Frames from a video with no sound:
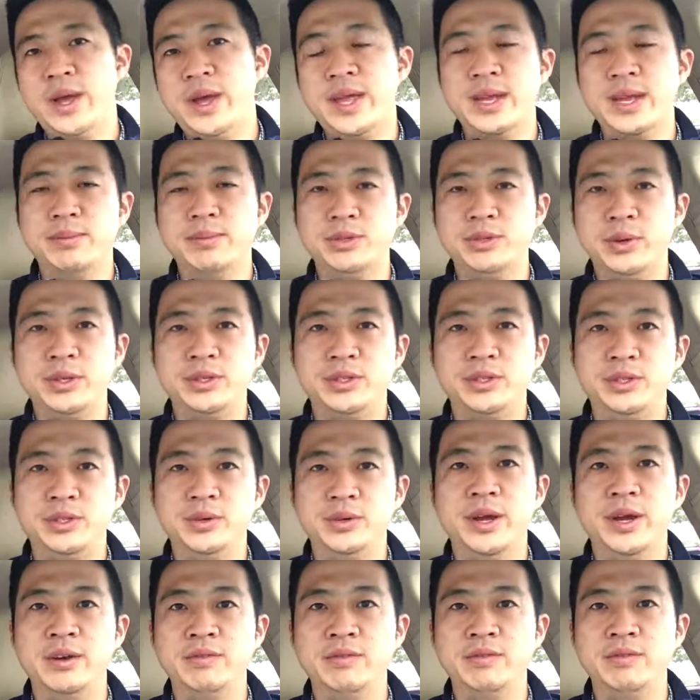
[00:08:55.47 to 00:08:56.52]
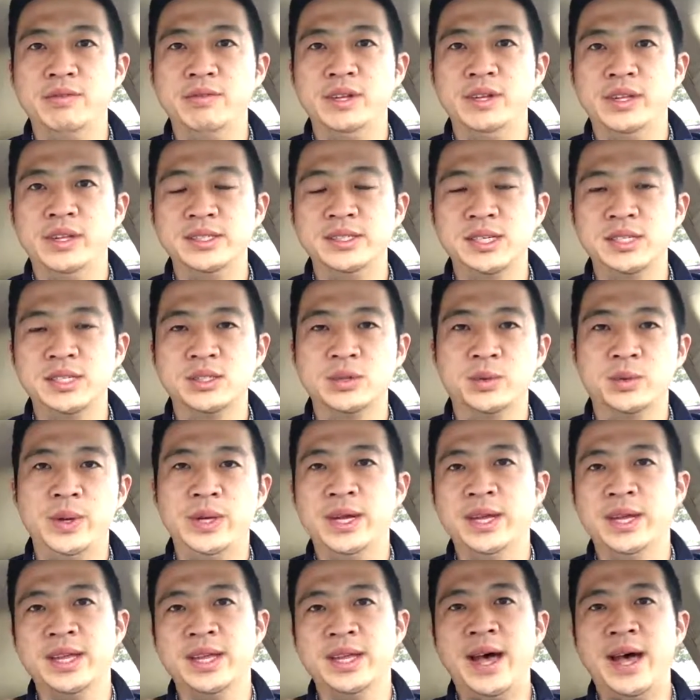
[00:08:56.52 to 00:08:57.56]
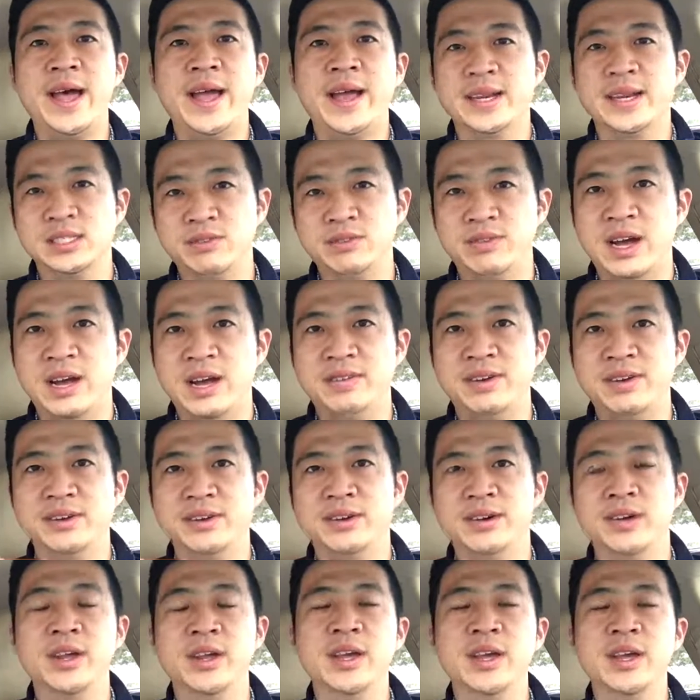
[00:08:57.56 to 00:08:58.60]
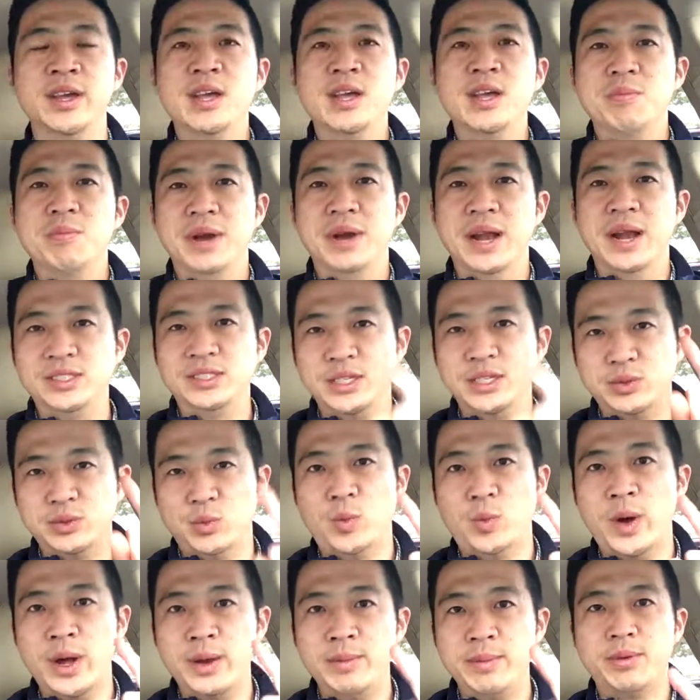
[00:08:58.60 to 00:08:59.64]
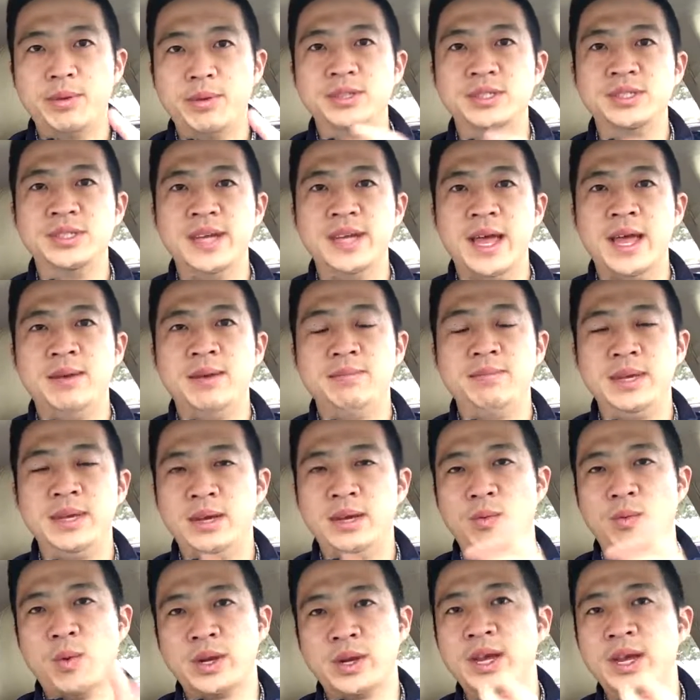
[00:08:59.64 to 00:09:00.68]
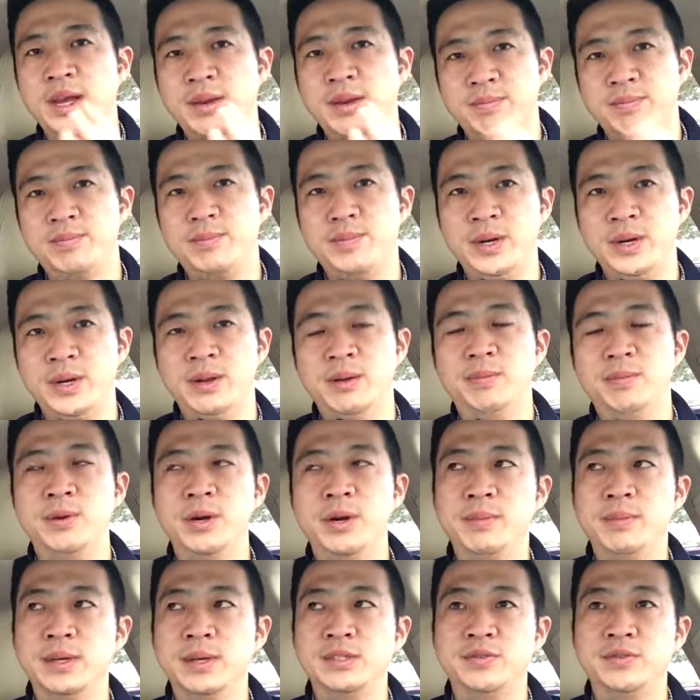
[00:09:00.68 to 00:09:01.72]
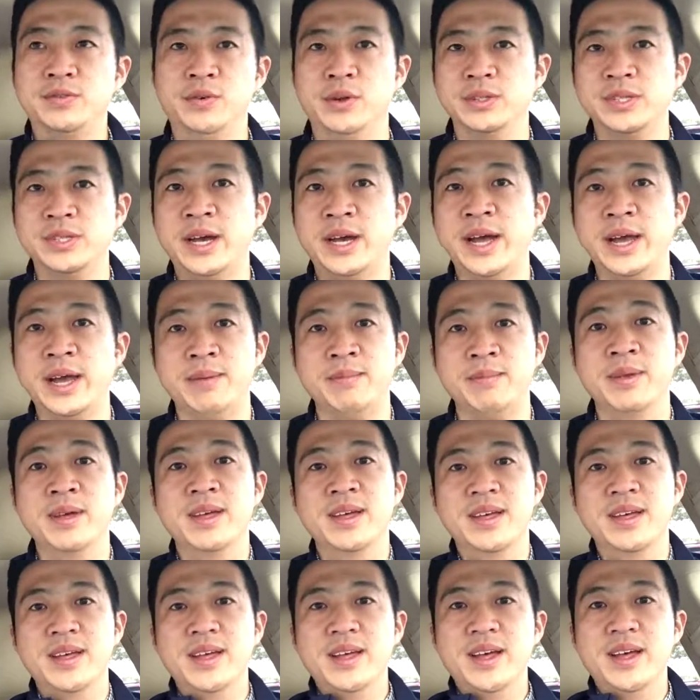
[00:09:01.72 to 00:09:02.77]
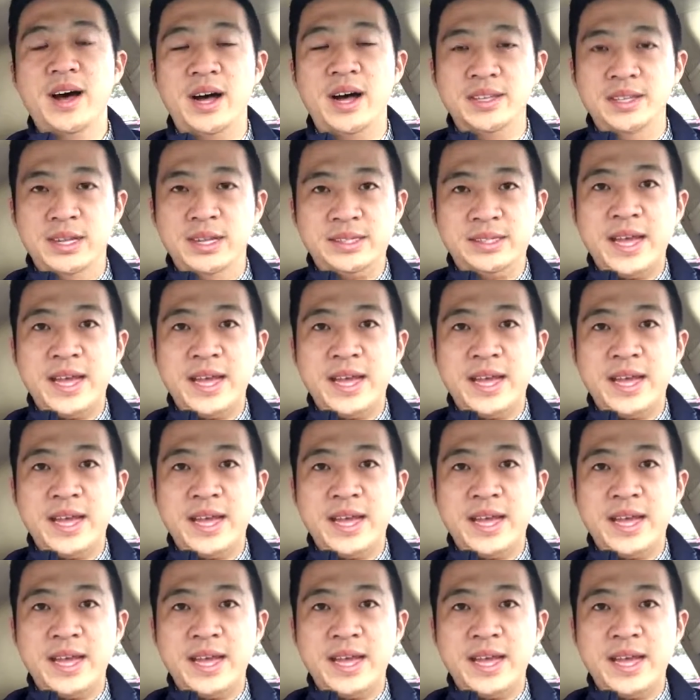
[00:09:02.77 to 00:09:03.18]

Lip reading: end, I'm doing 250 listings a week. On the high end, it's 500. But that's just one person and me working, pretty much full time on the